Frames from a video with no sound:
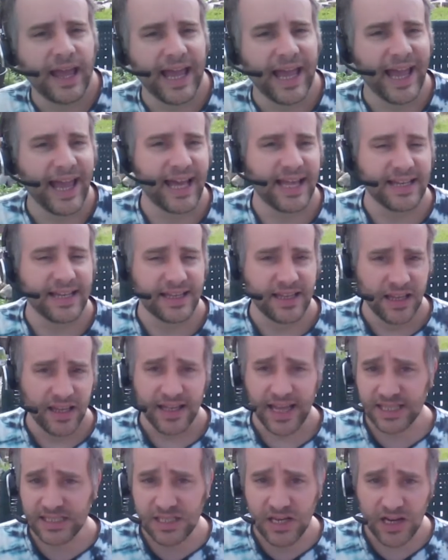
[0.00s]
And
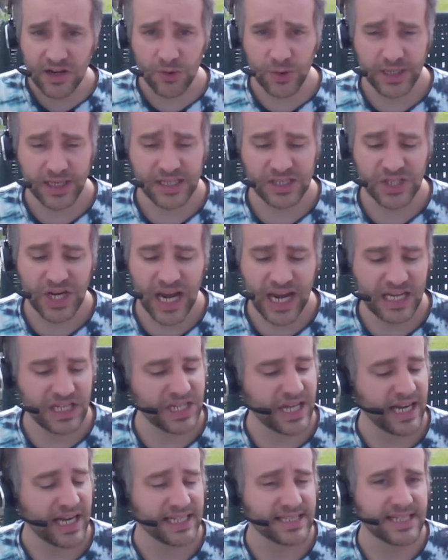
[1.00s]
that's not going to
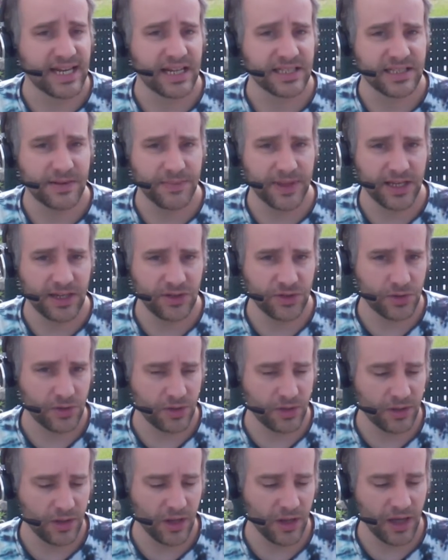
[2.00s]
change, and it's not something you
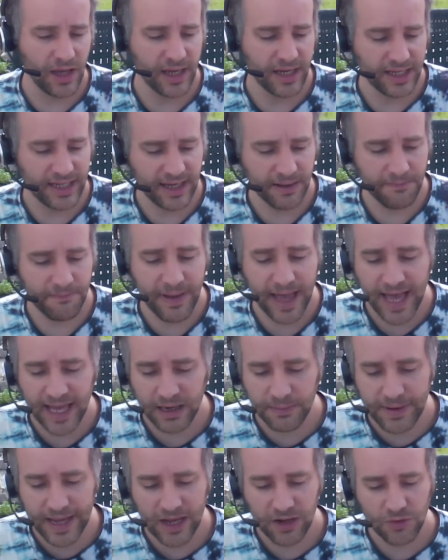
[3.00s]
should get
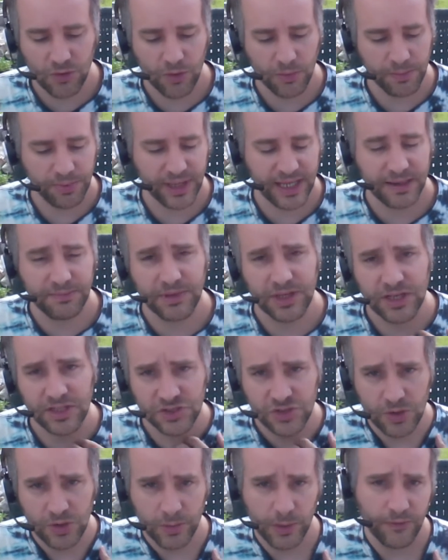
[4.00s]
mad about or blame the
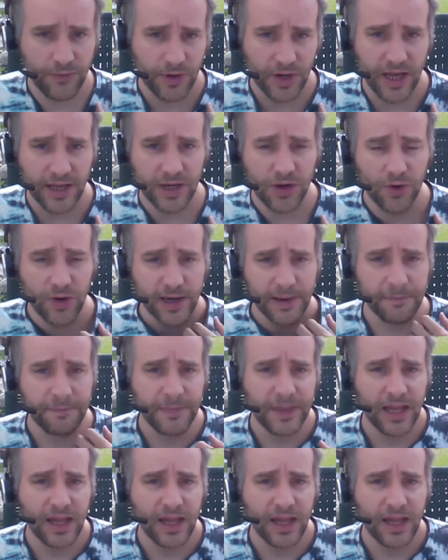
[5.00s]
consumer for not knowing.